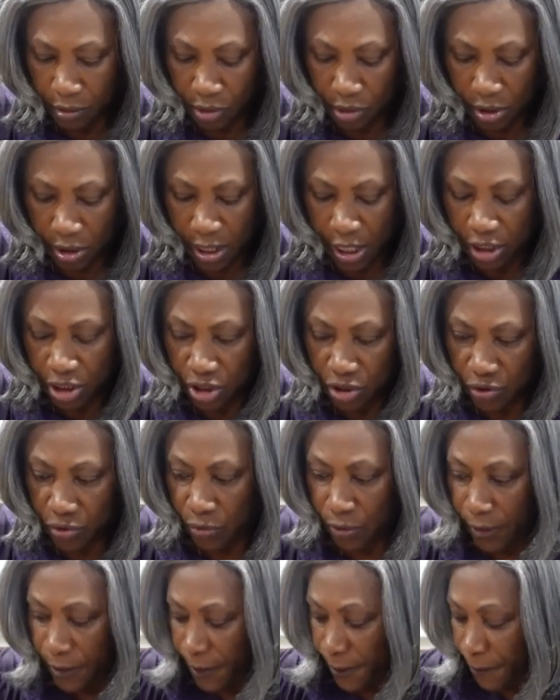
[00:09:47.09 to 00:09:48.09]

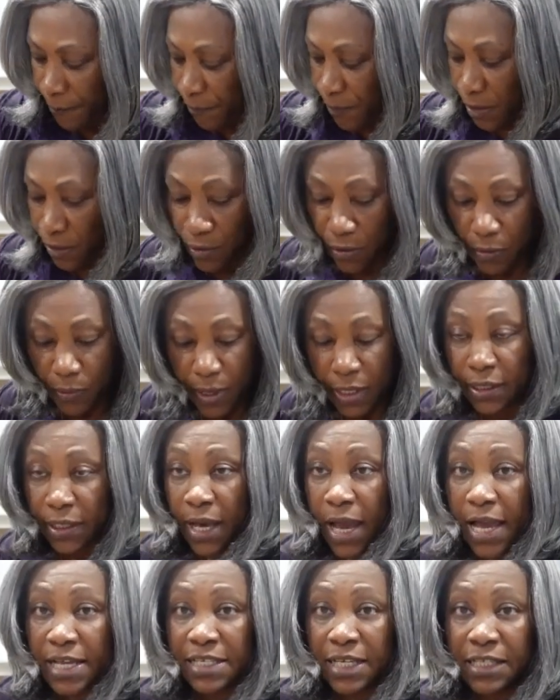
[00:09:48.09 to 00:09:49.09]
cashew. You know what,
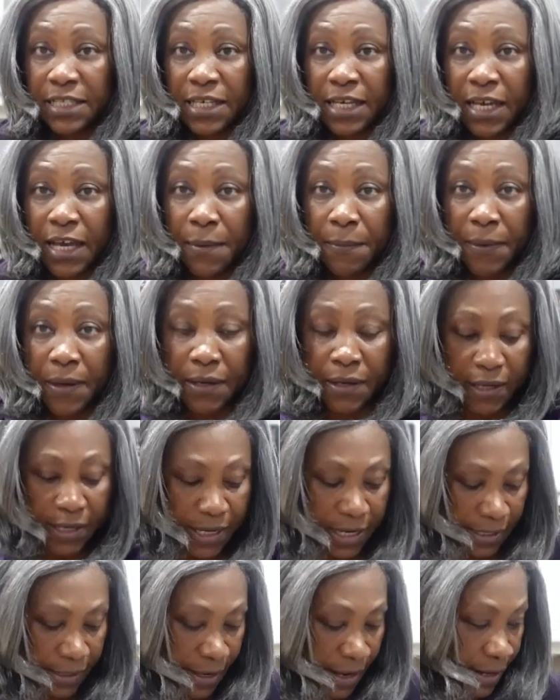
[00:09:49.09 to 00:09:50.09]
guys? I think I'm gonna
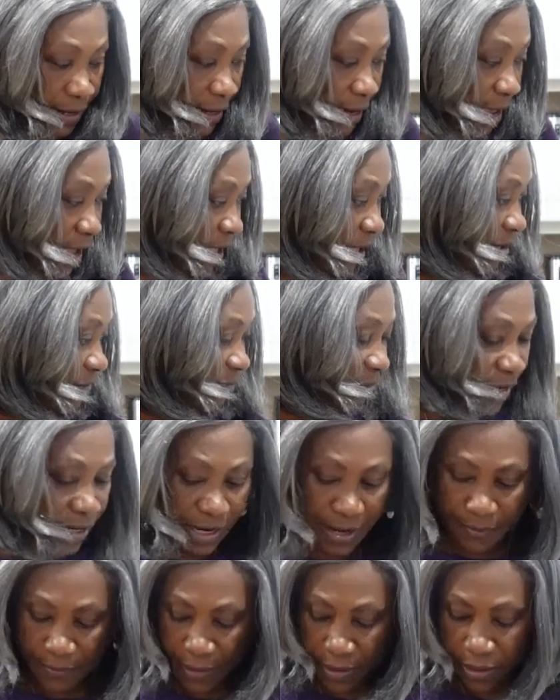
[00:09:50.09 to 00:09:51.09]
get a knife
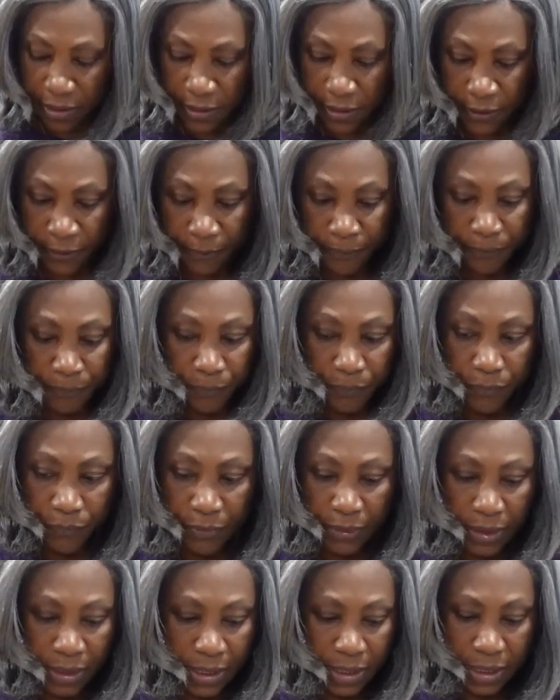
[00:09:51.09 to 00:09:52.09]
and I'm gonna
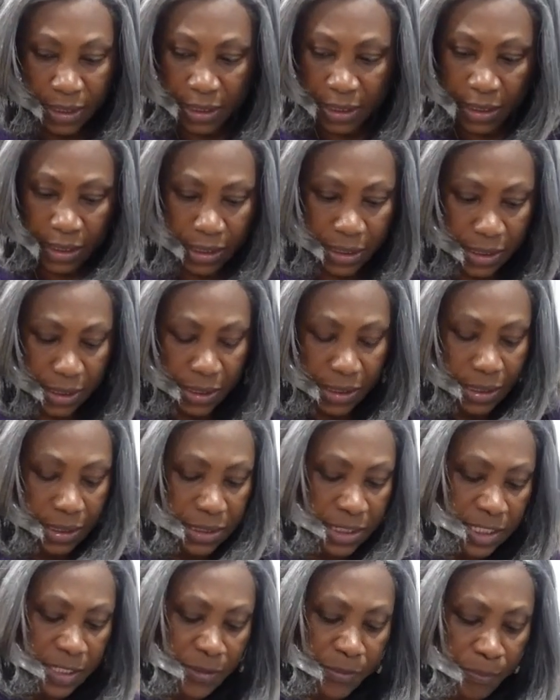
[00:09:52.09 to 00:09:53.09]

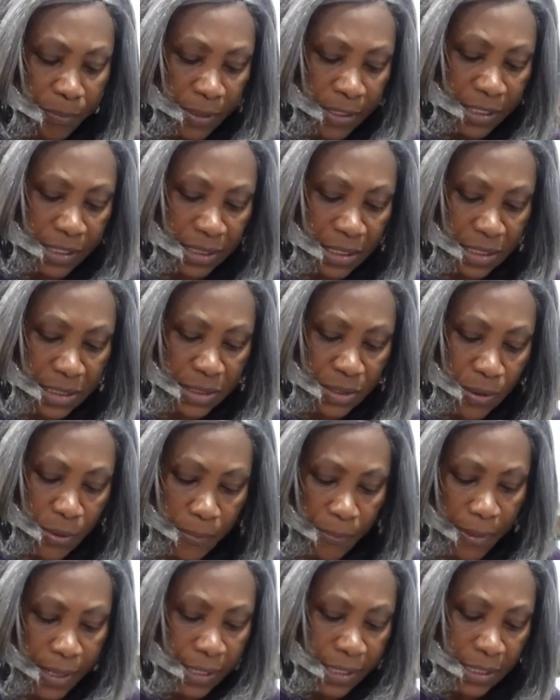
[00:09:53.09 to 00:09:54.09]
split this
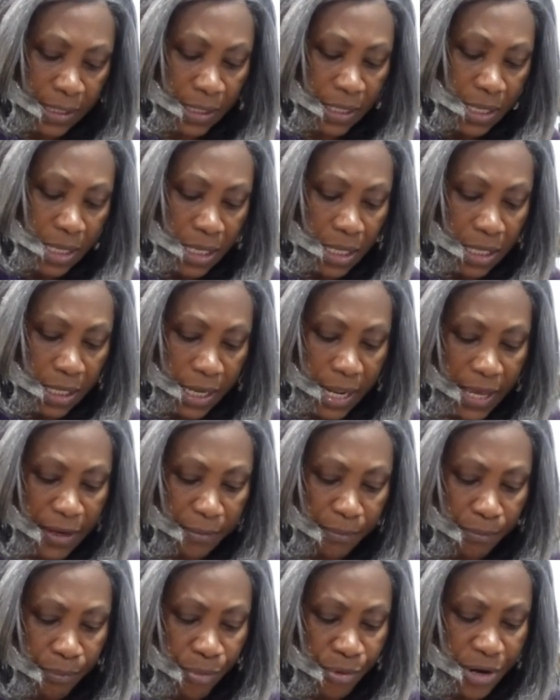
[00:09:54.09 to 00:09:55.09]
up a little, like
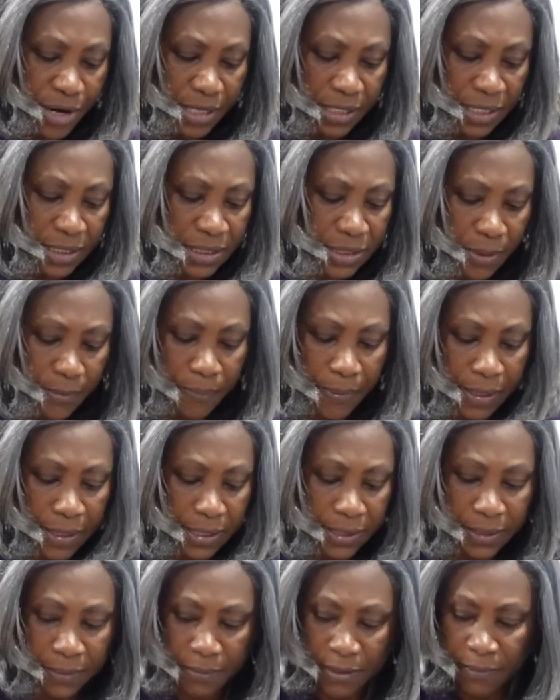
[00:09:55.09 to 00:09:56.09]
break this up a
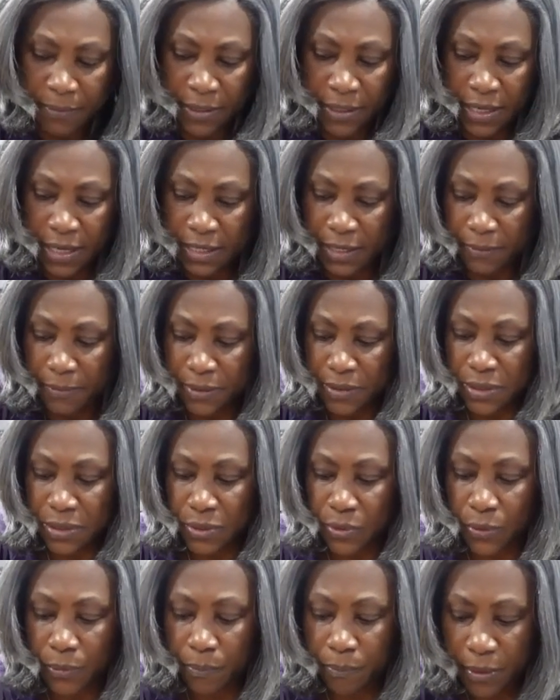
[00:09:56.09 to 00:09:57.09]
little bit because them is
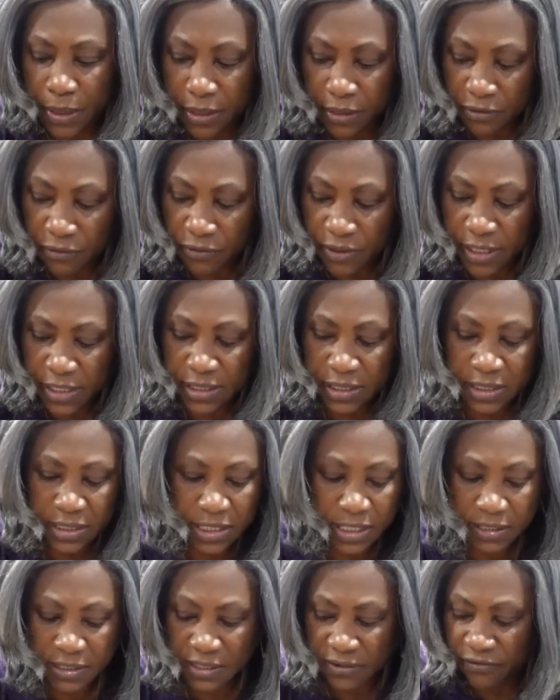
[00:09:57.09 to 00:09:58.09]
so big. The
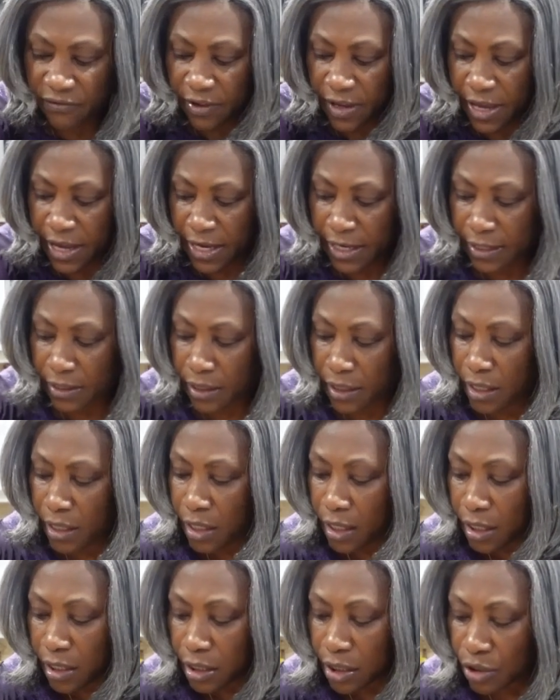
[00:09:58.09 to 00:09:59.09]
raisin is fine,
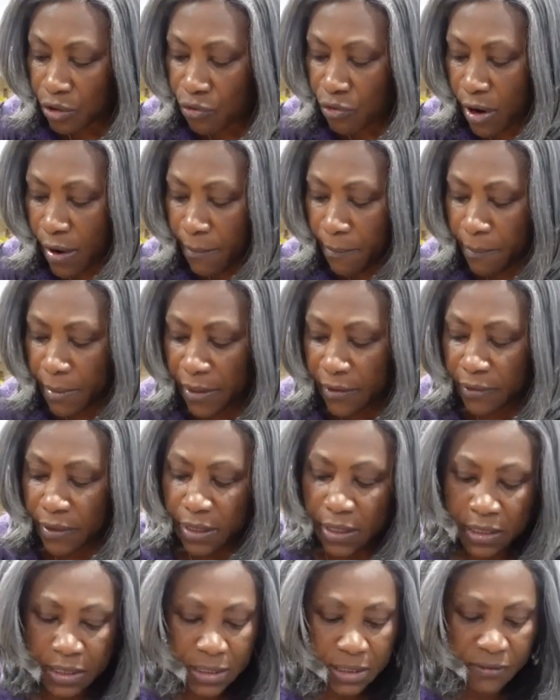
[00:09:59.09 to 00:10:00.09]
the
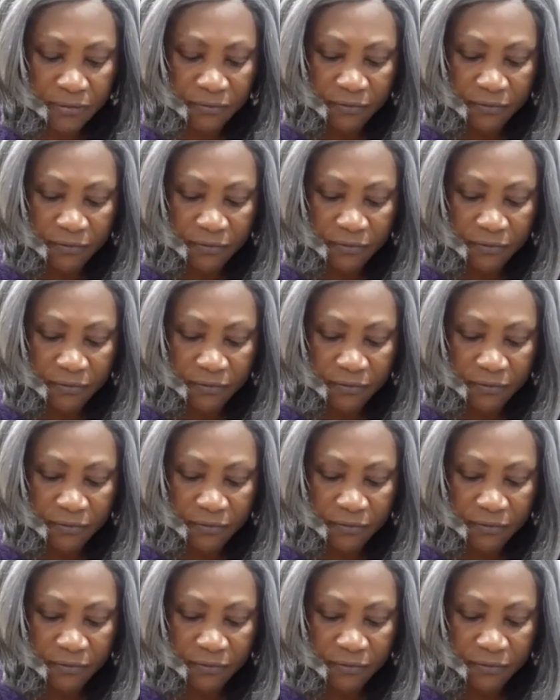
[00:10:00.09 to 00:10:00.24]
cranberry is